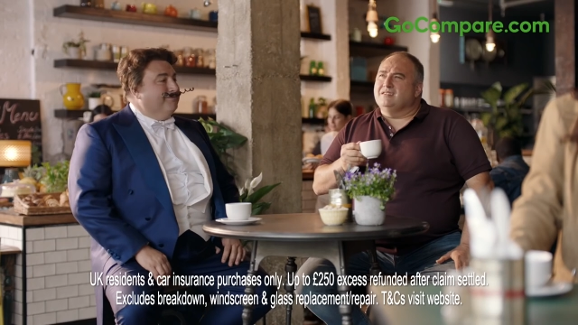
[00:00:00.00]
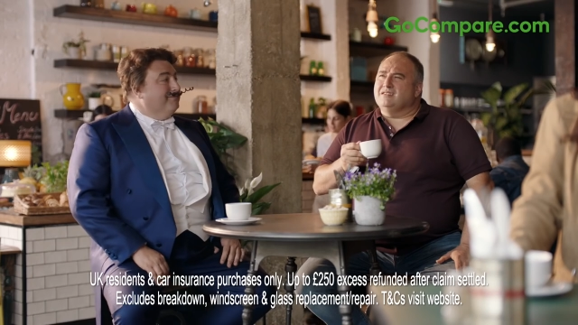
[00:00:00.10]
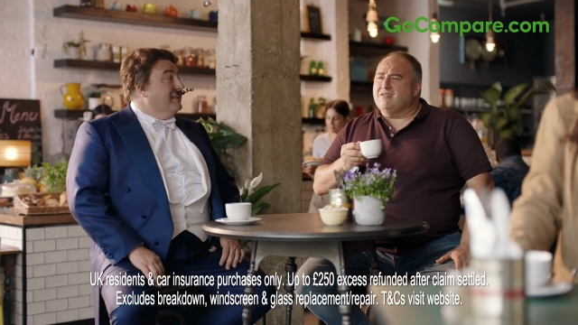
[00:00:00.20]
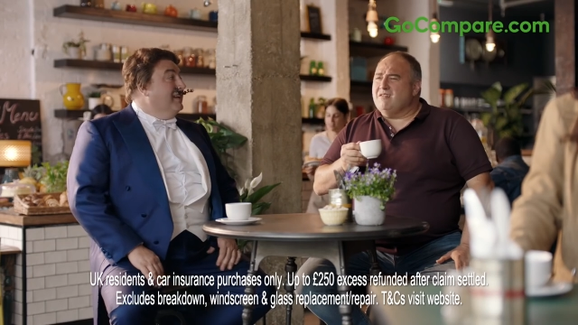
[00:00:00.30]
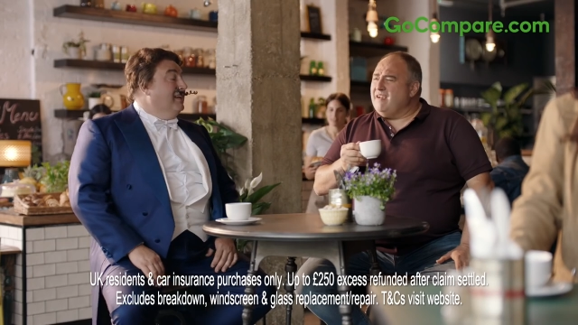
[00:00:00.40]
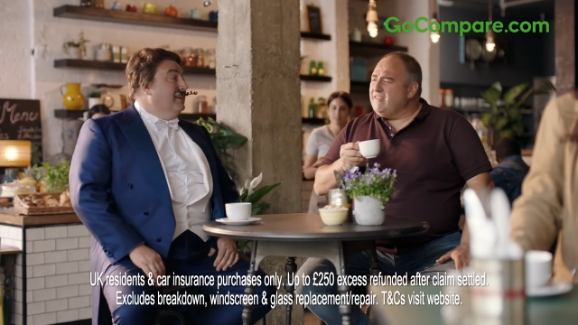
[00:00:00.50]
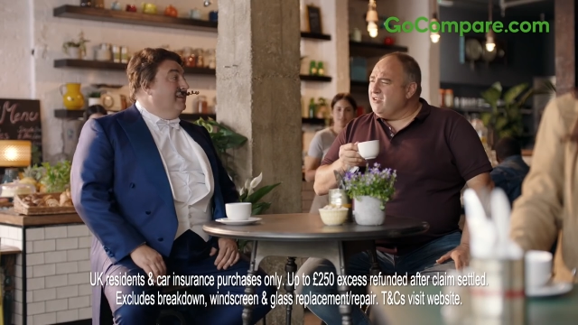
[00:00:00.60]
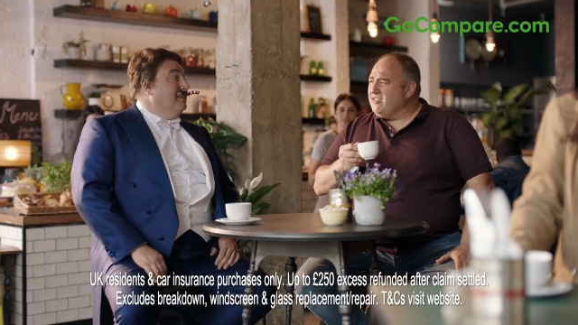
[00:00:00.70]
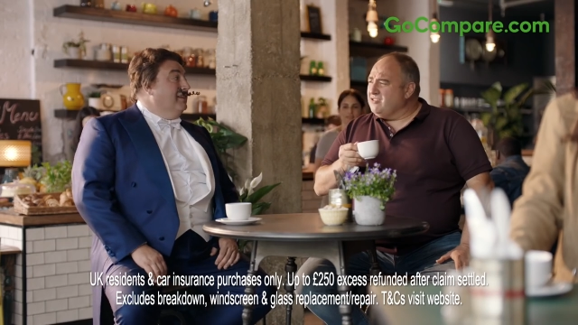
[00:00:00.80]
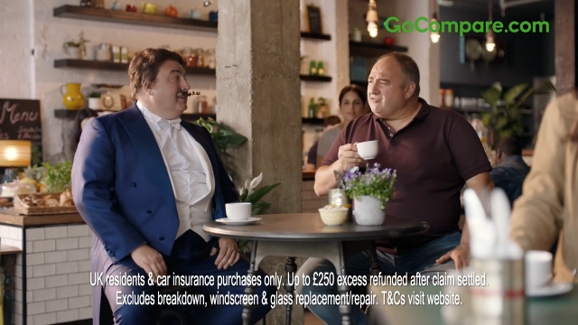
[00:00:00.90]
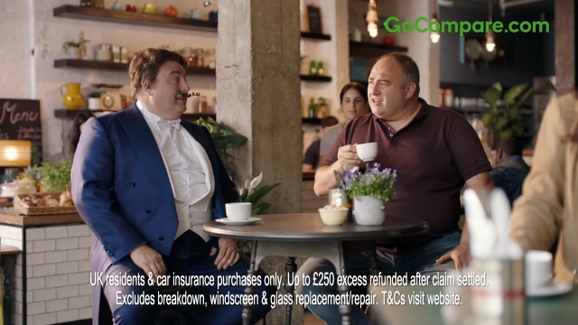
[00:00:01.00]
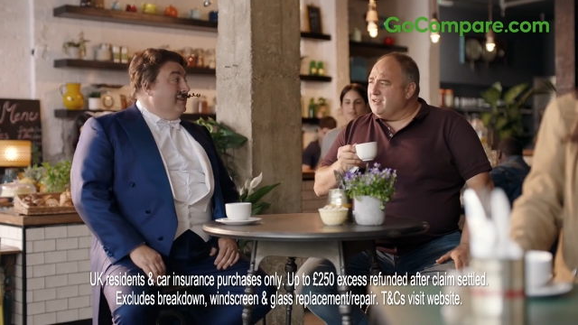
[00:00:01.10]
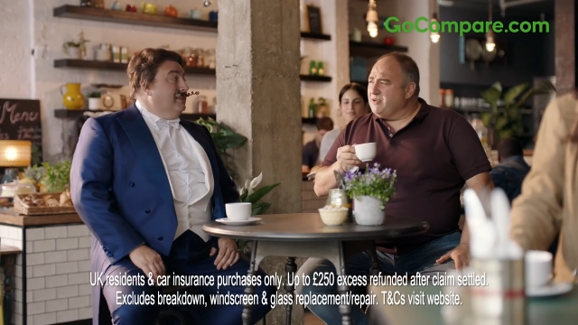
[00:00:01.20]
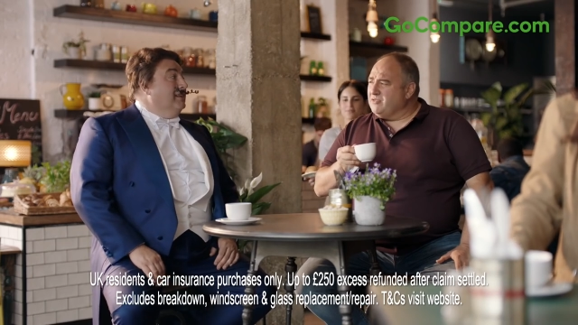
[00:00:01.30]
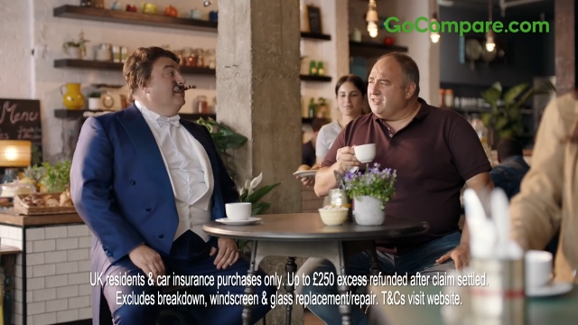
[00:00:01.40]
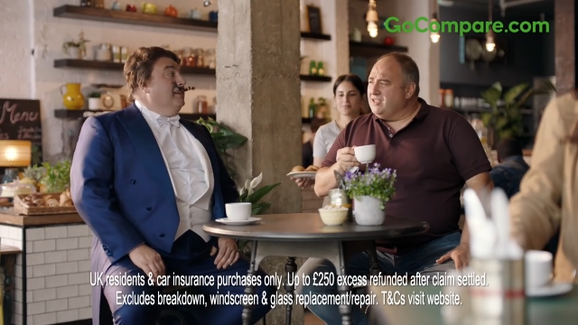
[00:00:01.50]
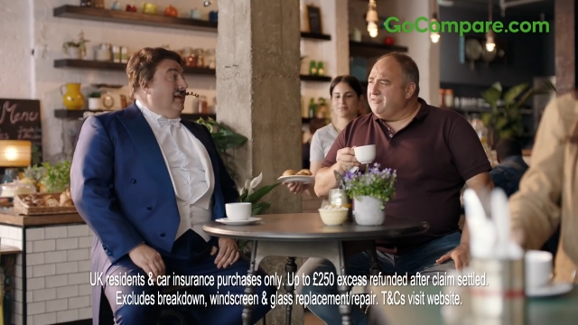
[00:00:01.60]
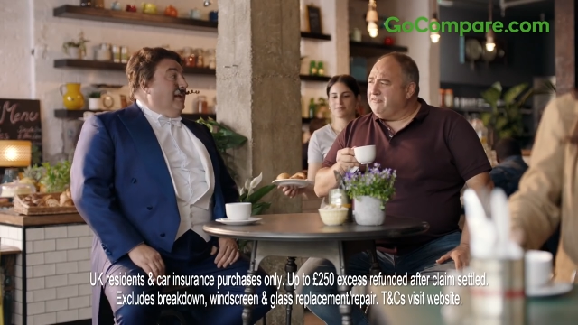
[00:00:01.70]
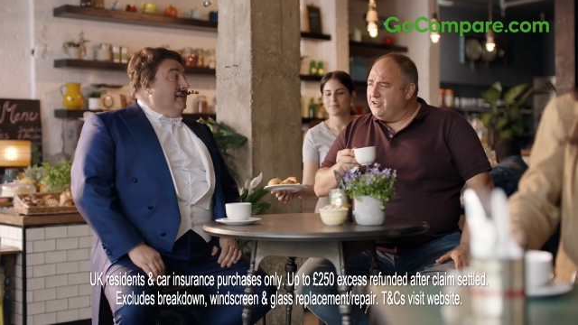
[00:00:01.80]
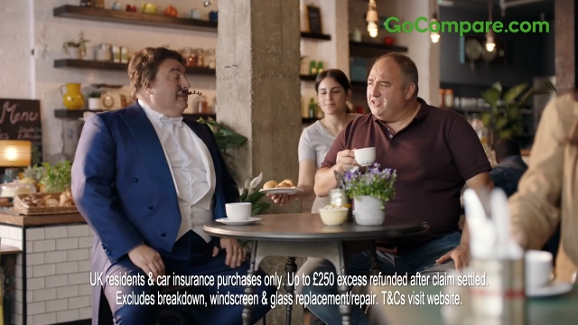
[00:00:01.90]
Speaker 1: So have I got this right about the
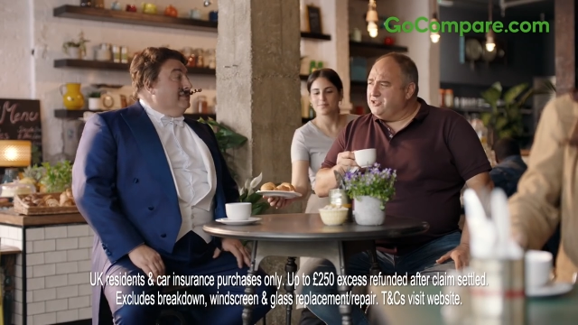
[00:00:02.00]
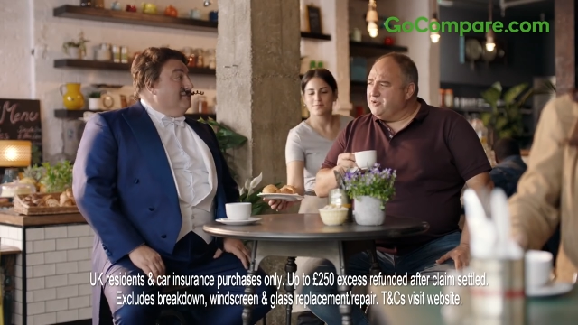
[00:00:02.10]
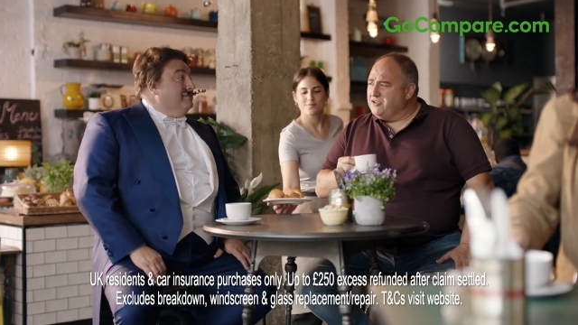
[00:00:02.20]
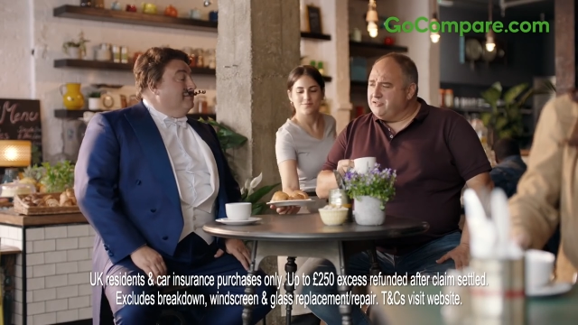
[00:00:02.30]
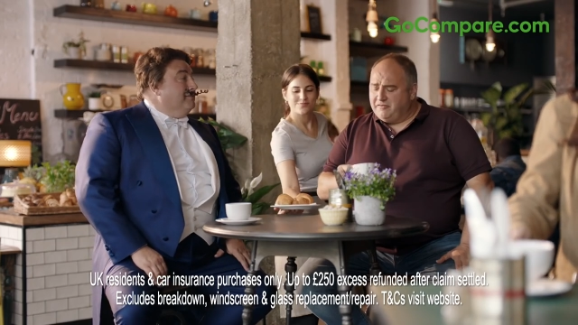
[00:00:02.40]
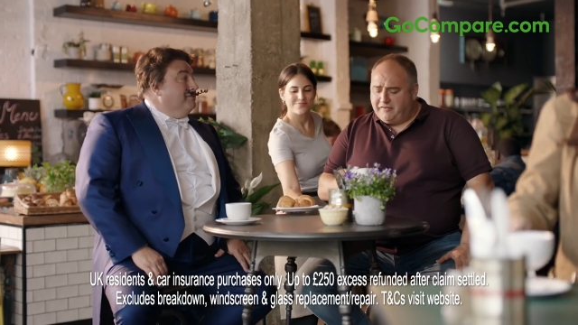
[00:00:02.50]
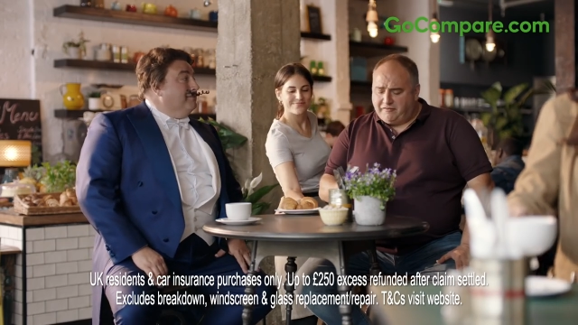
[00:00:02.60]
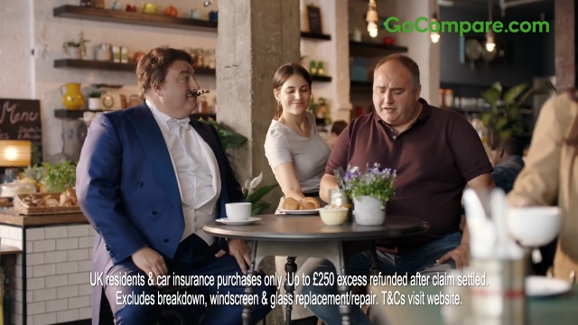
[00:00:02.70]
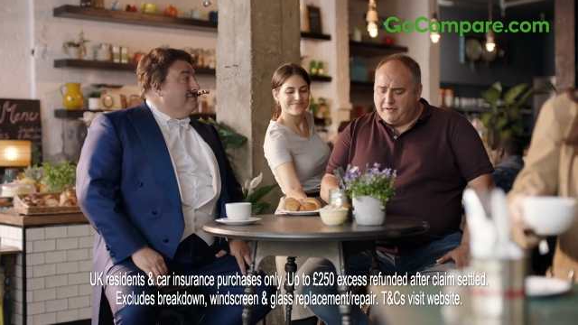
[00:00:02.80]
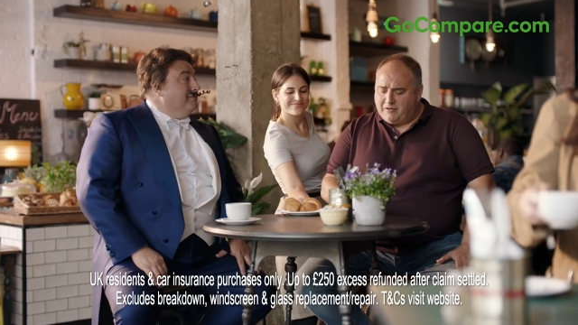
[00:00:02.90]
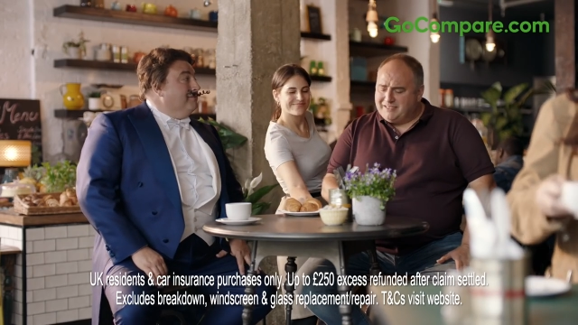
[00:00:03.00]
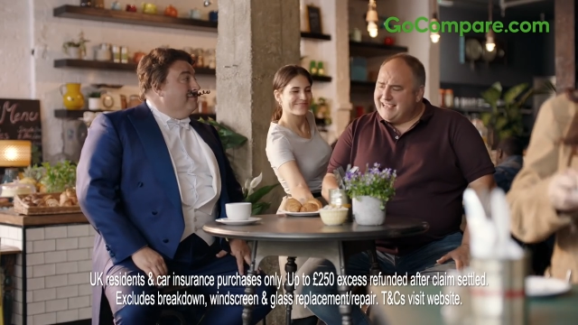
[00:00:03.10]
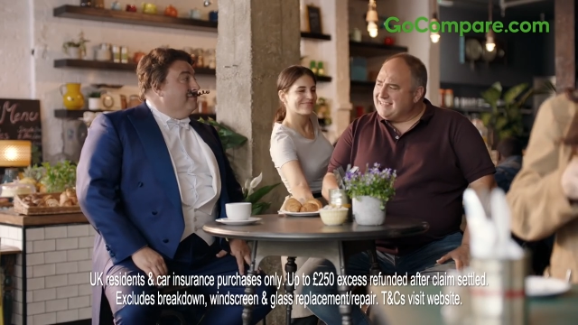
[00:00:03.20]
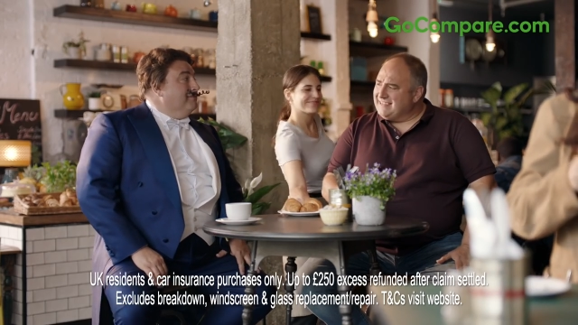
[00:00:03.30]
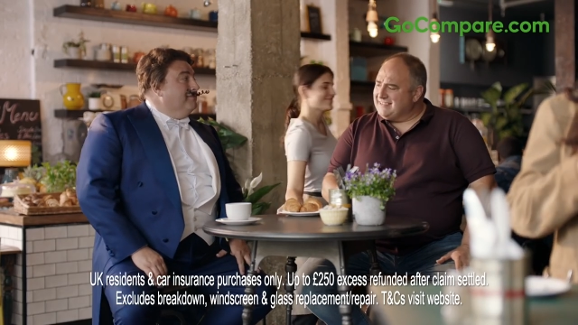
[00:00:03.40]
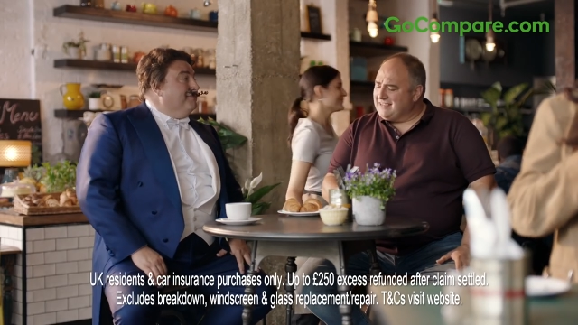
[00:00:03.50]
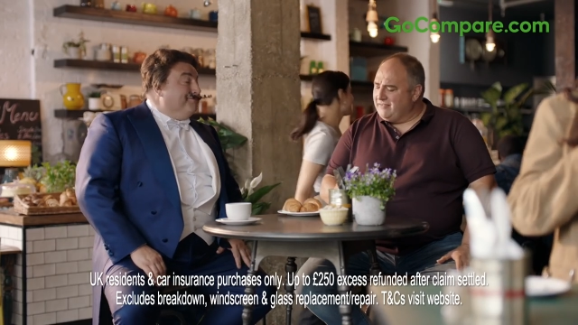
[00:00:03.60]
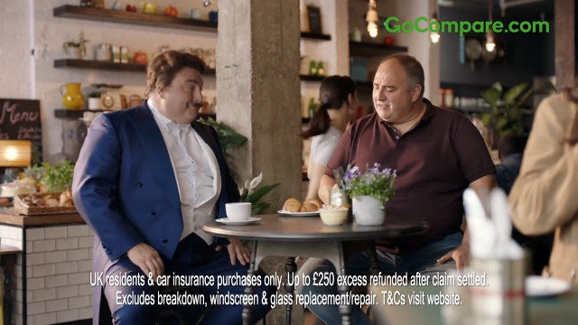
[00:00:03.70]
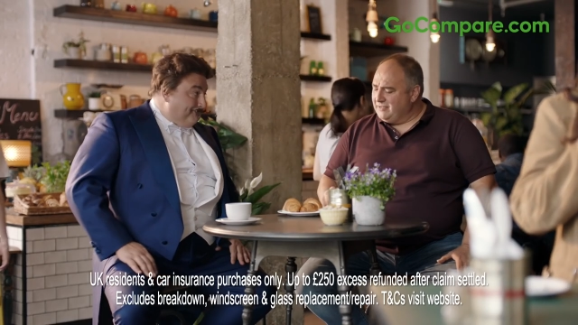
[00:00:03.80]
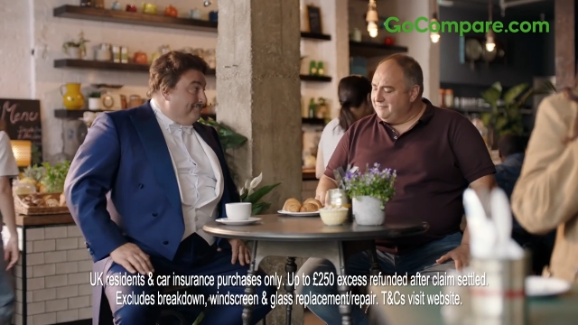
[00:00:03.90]
free two hundred and fifty pounds excess
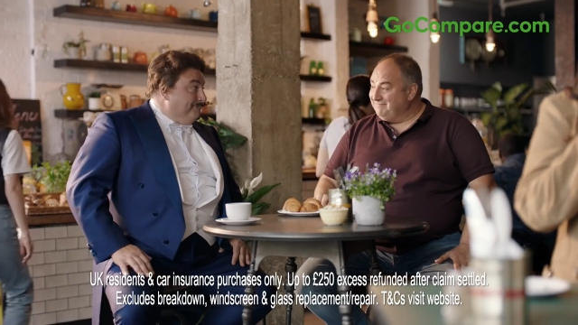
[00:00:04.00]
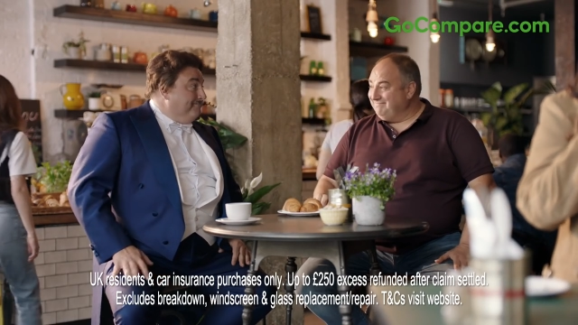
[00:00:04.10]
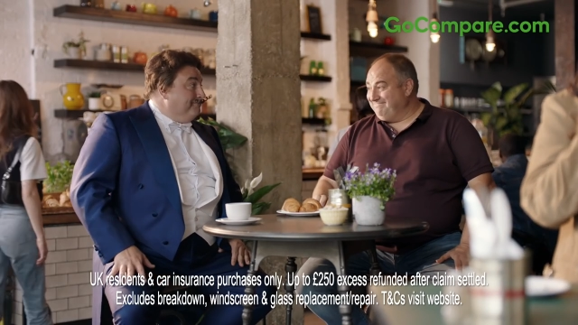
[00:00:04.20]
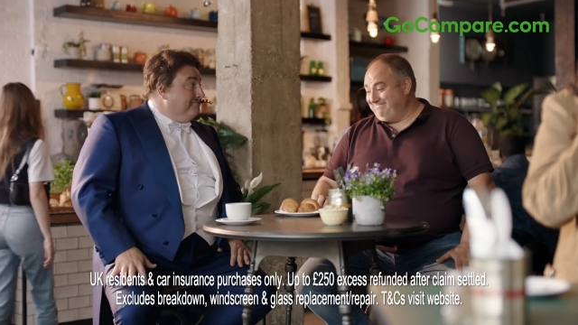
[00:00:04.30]
cover? Mm-hmm.